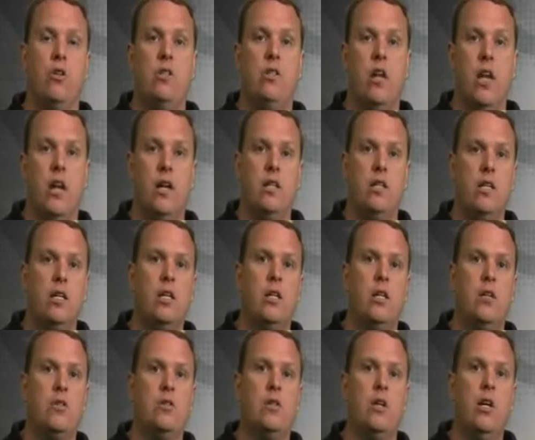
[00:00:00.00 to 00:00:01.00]

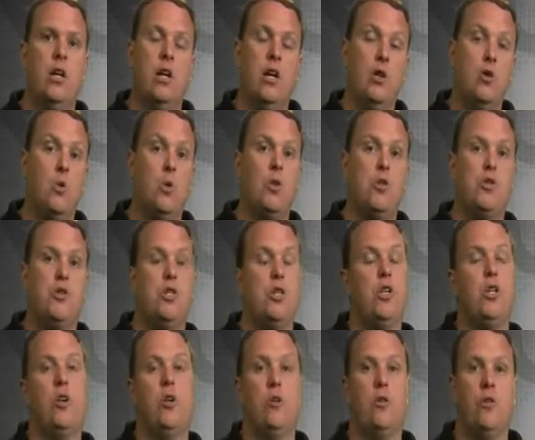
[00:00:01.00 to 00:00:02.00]
techniques in order to
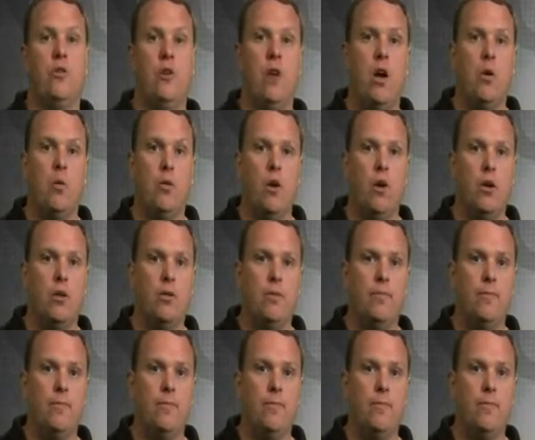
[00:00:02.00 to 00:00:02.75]
secure their network.